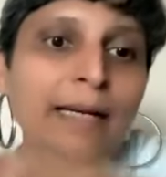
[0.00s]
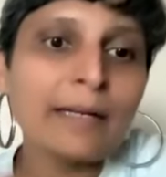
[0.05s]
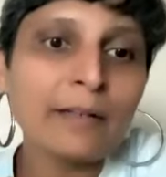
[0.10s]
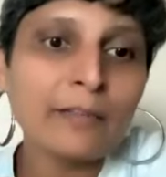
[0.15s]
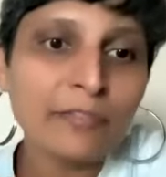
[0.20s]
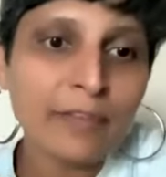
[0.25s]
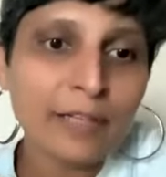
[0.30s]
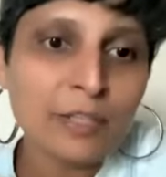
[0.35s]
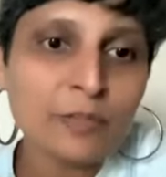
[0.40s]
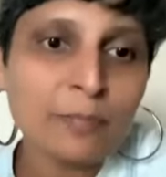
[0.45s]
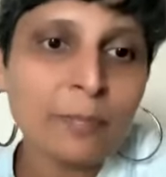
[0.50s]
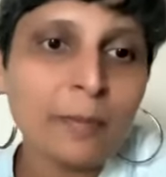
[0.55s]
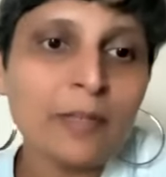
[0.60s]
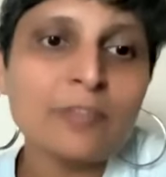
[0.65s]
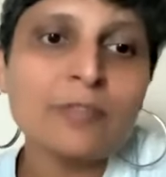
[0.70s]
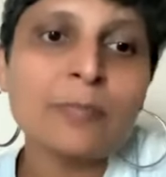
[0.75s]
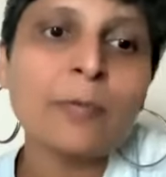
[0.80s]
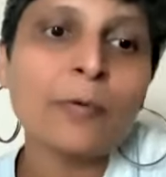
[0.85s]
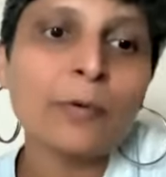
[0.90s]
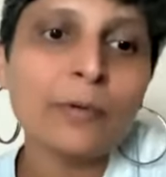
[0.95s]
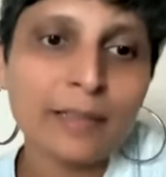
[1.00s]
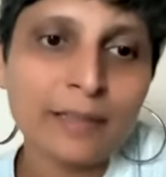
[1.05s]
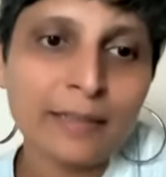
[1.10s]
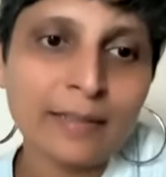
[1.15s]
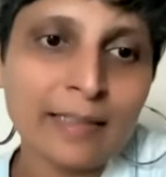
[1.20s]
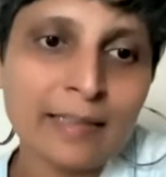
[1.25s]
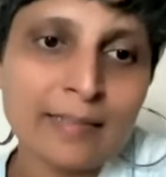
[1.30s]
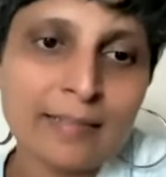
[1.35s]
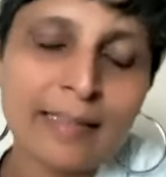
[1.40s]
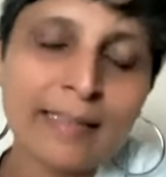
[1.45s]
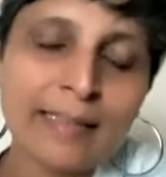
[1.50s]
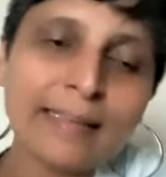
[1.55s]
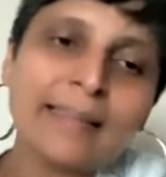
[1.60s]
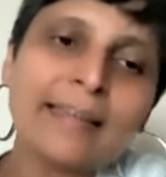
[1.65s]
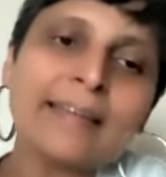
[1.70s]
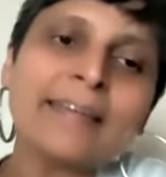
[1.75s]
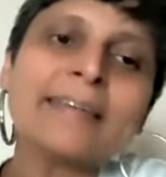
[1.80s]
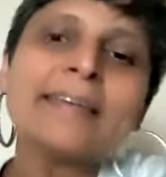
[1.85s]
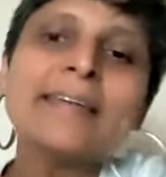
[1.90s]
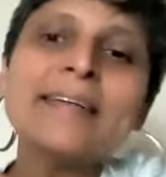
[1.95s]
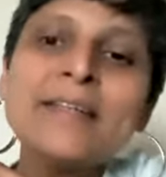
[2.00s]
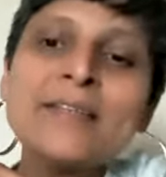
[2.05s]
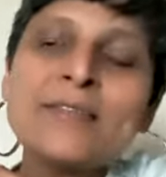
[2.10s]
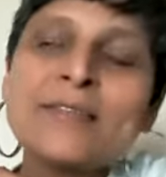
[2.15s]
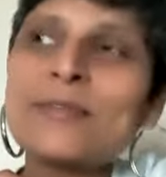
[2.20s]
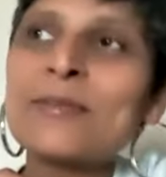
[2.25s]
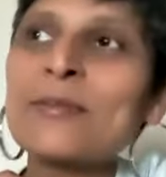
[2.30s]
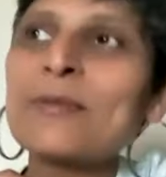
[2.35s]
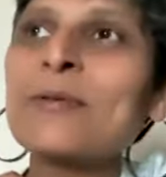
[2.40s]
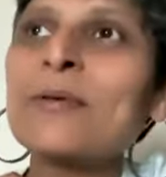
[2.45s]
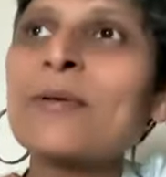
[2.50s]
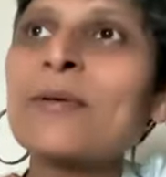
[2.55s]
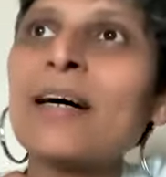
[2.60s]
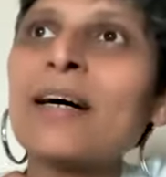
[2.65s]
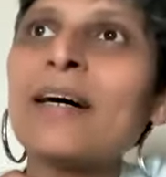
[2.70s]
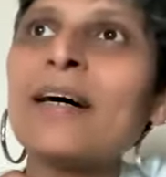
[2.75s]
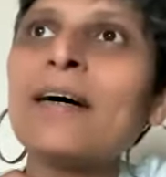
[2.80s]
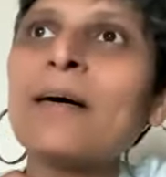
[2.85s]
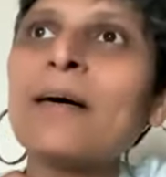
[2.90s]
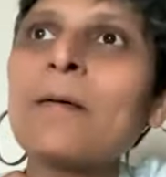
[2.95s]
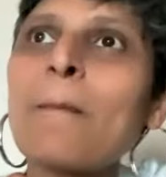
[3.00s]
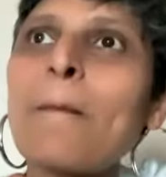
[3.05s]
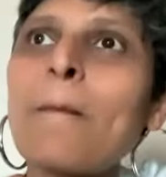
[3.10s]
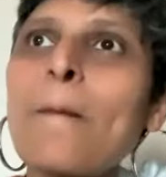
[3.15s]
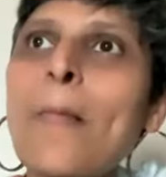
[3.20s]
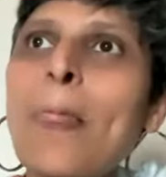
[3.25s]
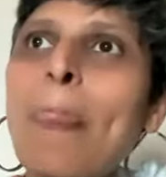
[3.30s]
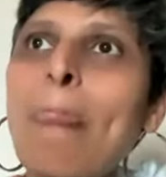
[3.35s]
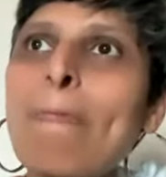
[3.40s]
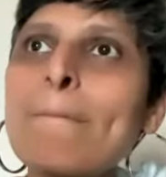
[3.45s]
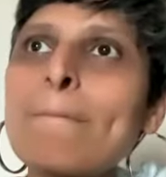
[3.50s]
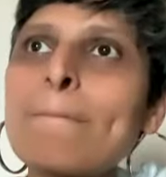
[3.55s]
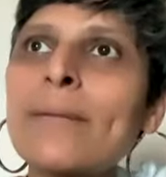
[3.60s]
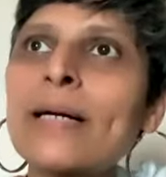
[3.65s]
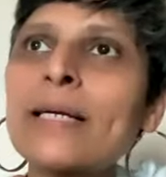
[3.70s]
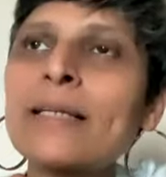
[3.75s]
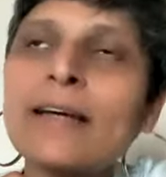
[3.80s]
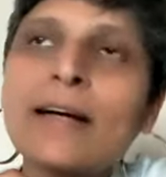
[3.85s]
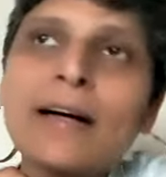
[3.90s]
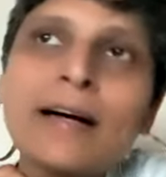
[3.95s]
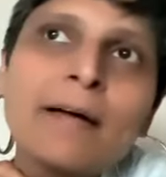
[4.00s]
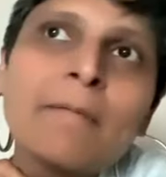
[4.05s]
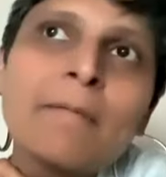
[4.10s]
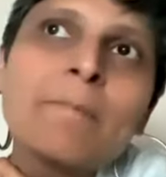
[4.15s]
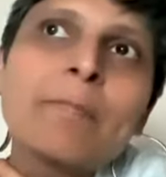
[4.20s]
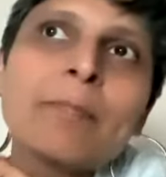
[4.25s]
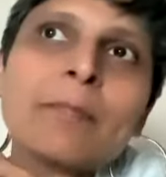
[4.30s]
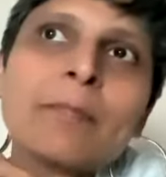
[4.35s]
get a french passport and things like that so uh, but yeah